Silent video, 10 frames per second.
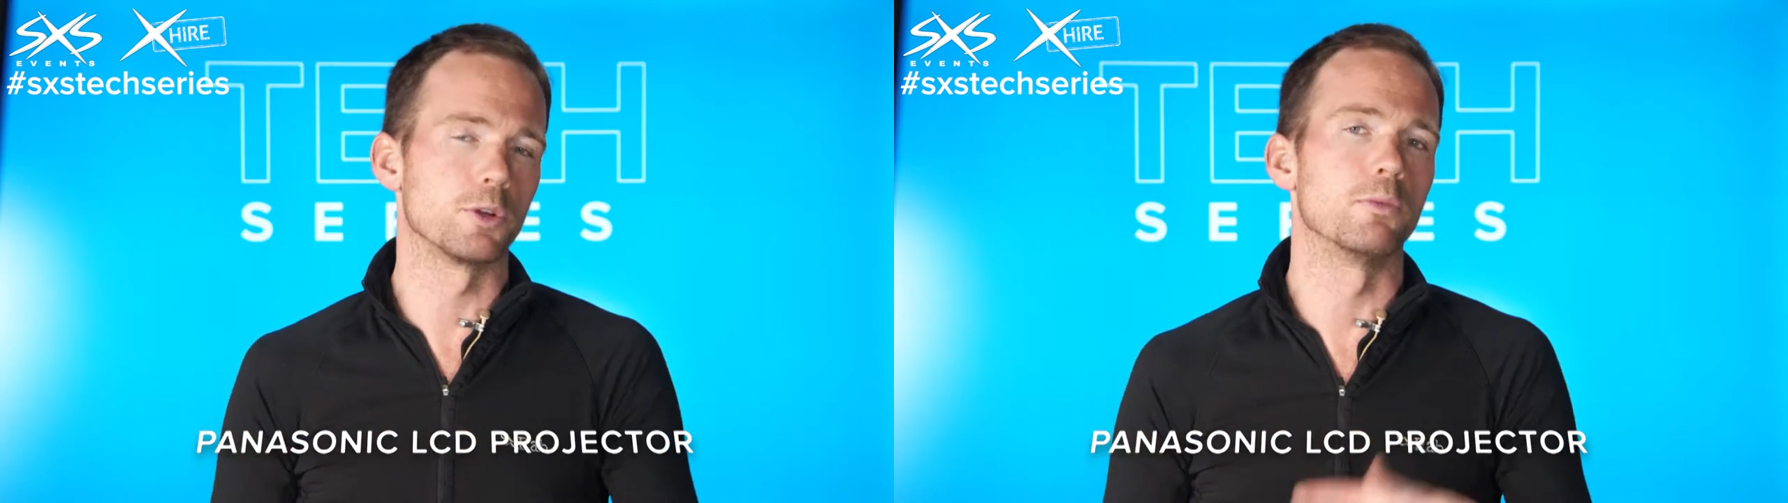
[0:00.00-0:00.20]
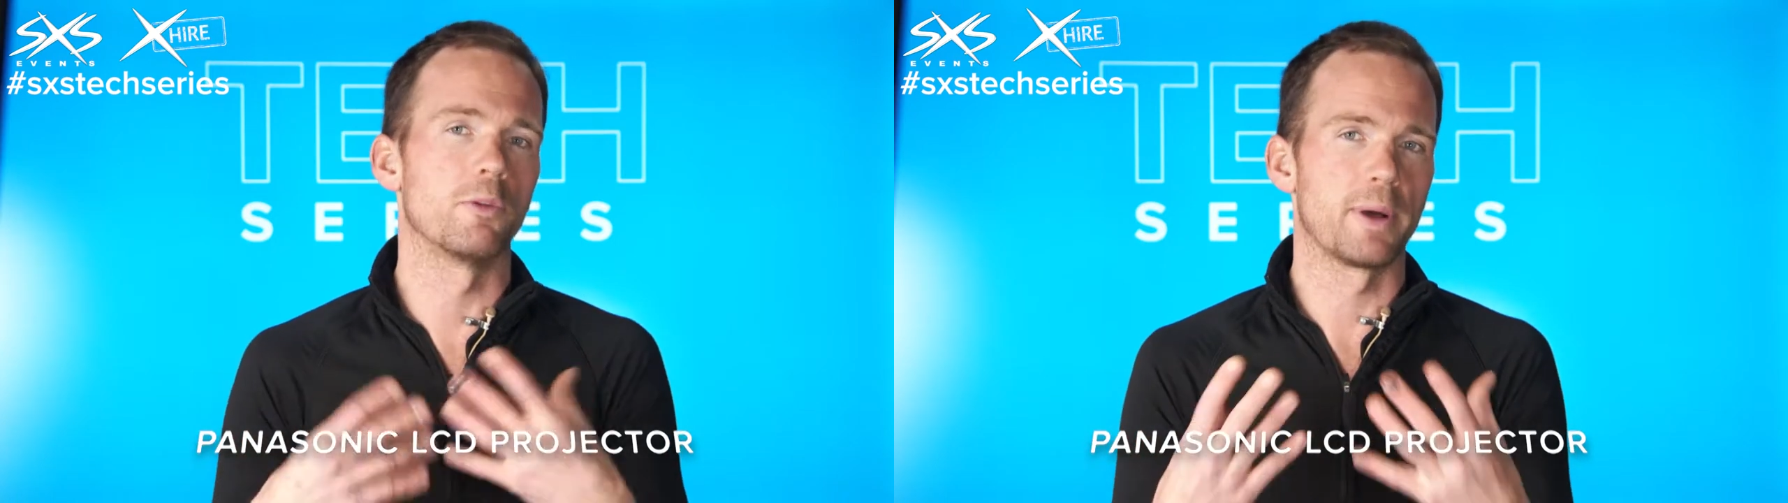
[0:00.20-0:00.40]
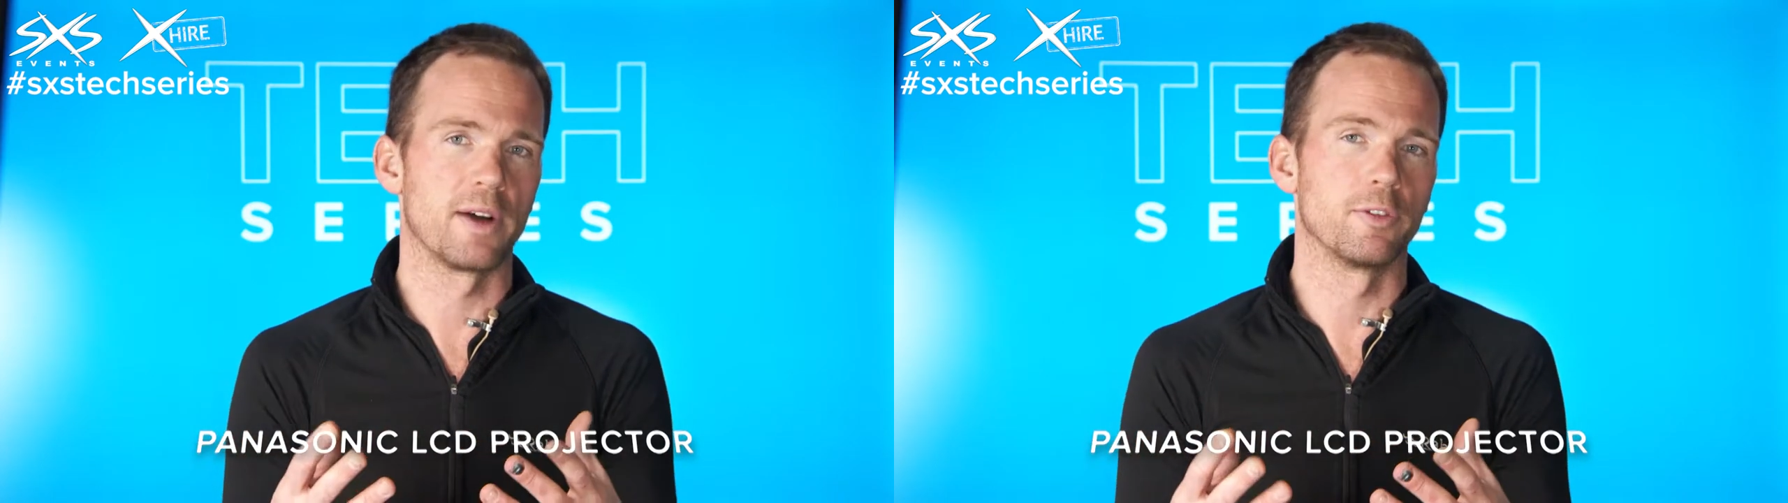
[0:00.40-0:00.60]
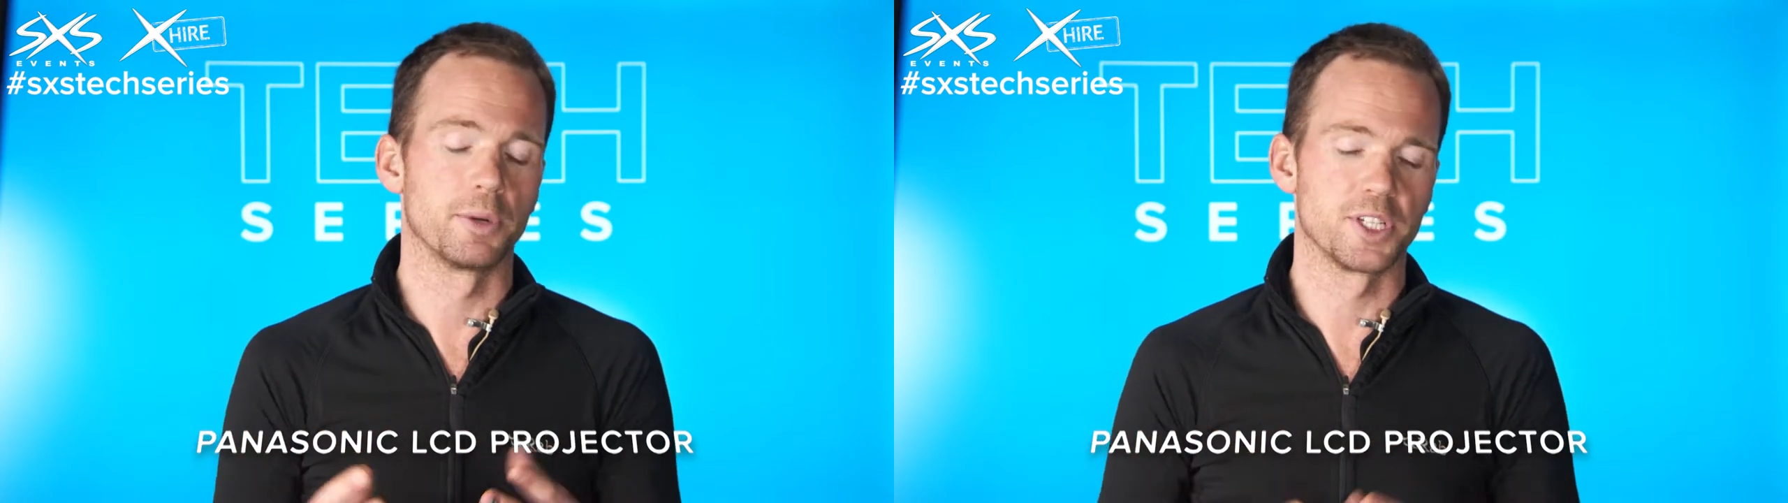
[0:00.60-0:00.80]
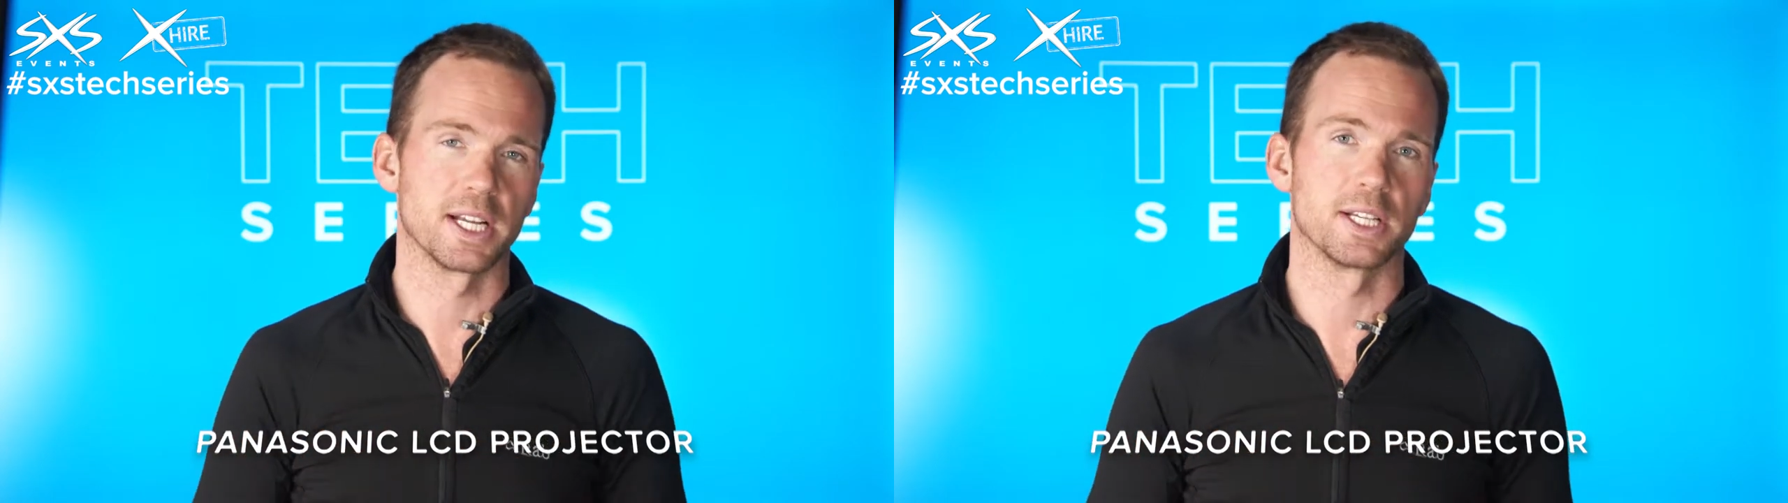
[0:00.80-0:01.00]
or more powerful
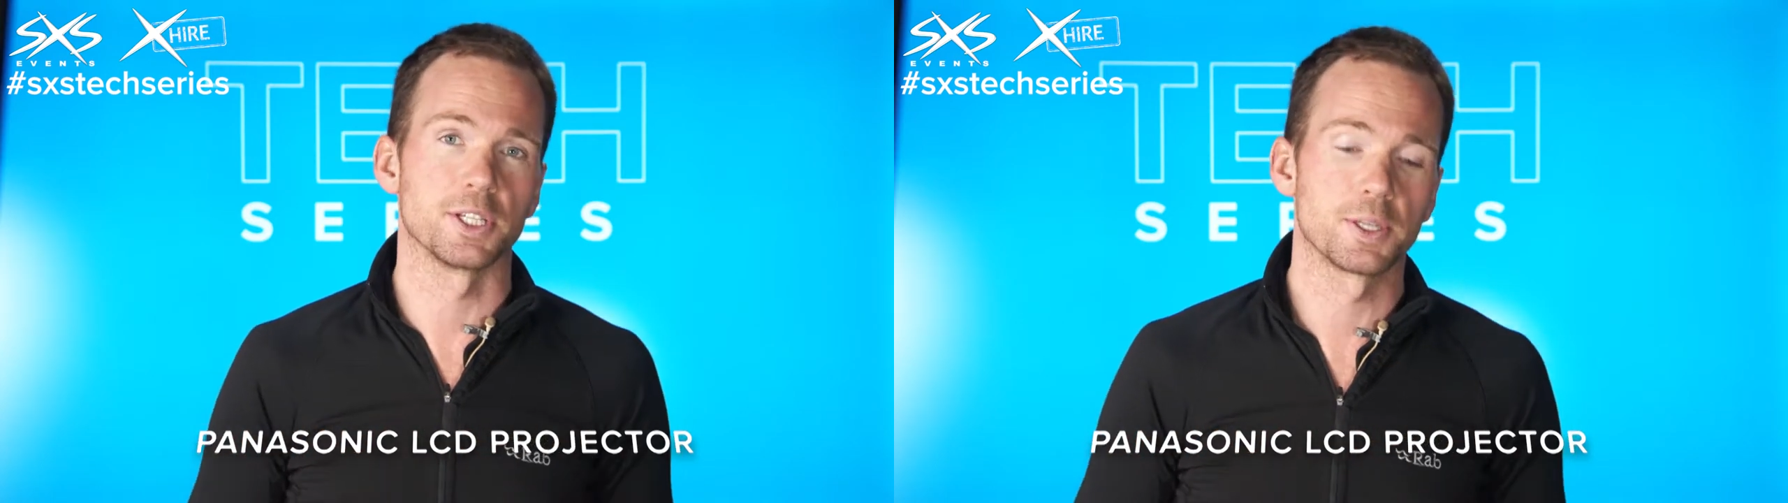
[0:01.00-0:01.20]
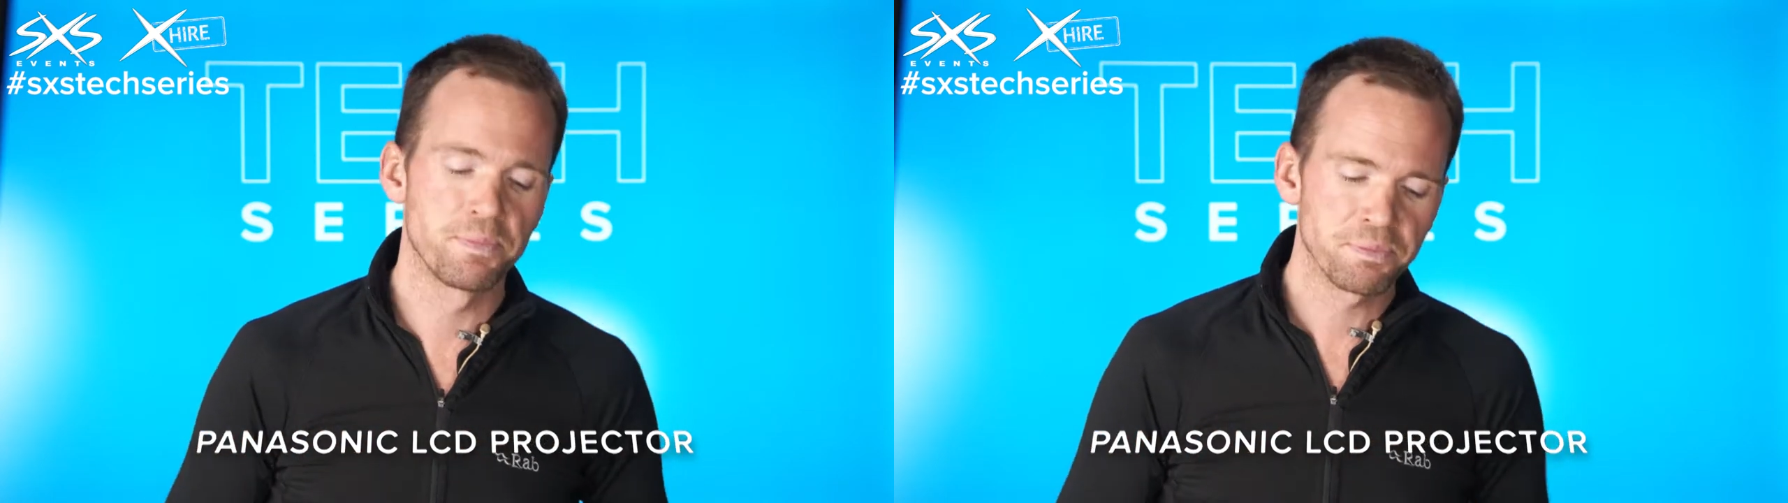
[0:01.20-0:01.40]
projectors.